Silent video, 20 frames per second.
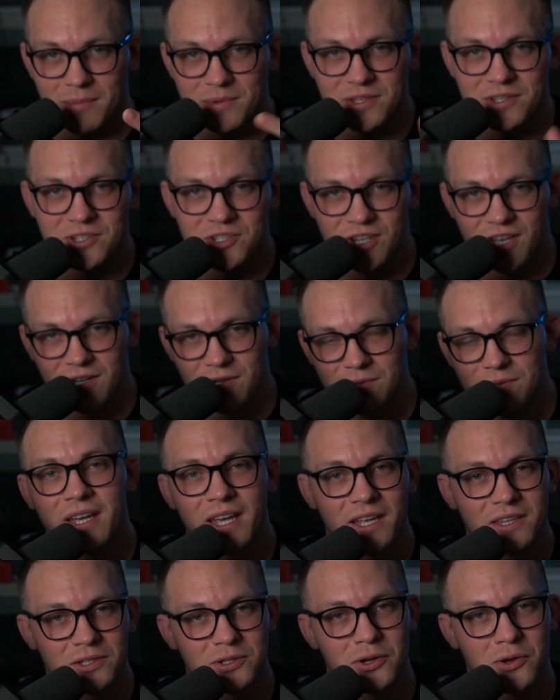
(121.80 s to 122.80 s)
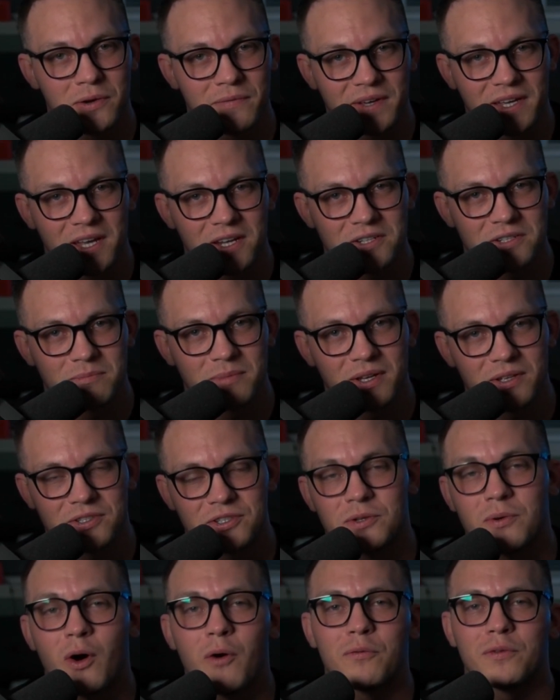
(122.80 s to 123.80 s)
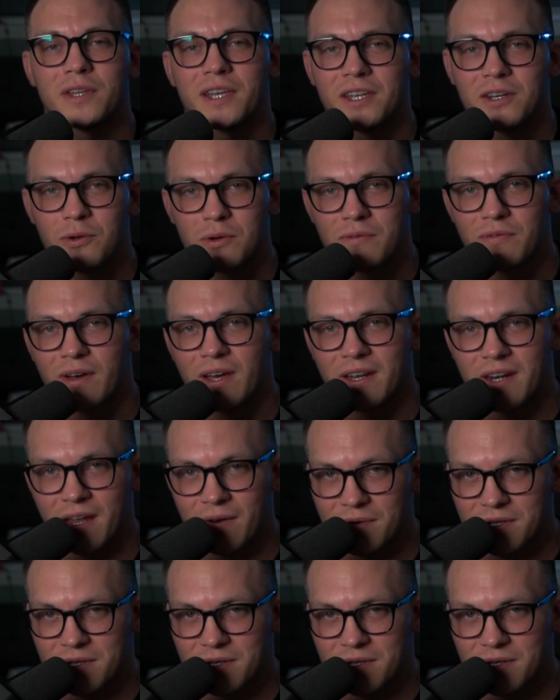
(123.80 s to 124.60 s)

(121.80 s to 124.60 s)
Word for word: to the channel, hit the notification bell so you hopefully get notified